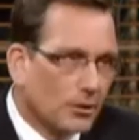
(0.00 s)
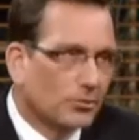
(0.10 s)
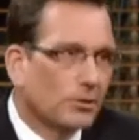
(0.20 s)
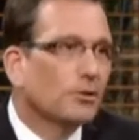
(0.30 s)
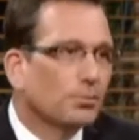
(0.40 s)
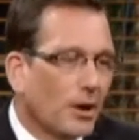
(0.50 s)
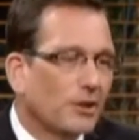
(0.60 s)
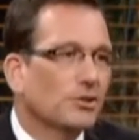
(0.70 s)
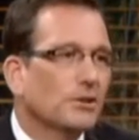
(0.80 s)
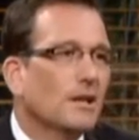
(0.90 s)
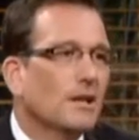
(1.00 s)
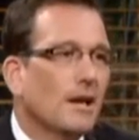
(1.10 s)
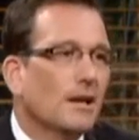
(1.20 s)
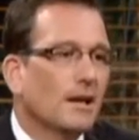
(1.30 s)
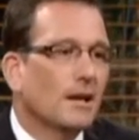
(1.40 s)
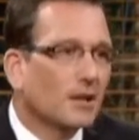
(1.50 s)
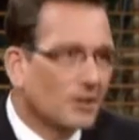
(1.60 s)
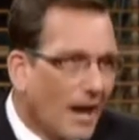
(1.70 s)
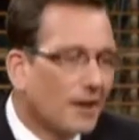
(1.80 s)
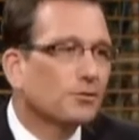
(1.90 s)
literal depression, a
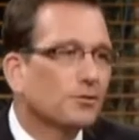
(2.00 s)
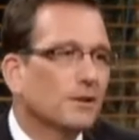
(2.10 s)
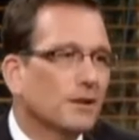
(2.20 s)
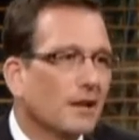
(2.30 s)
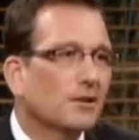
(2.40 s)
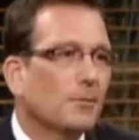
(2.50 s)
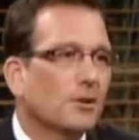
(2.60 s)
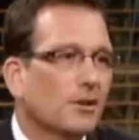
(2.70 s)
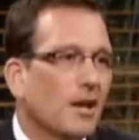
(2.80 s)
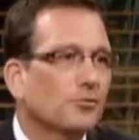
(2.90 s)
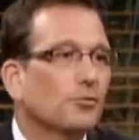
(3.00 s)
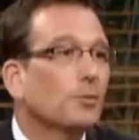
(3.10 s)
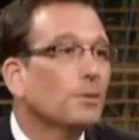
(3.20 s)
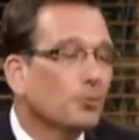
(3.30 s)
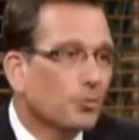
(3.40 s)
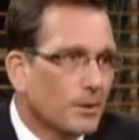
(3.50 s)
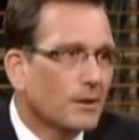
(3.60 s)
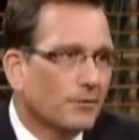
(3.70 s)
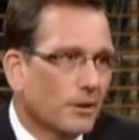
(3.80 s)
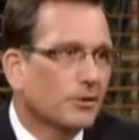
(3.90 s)
catastrophe, an economic catastrophe, where people would
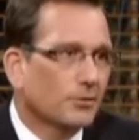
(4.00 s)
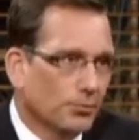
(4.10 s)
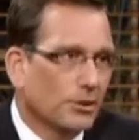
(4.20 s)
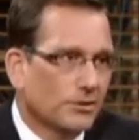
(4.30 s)
be living under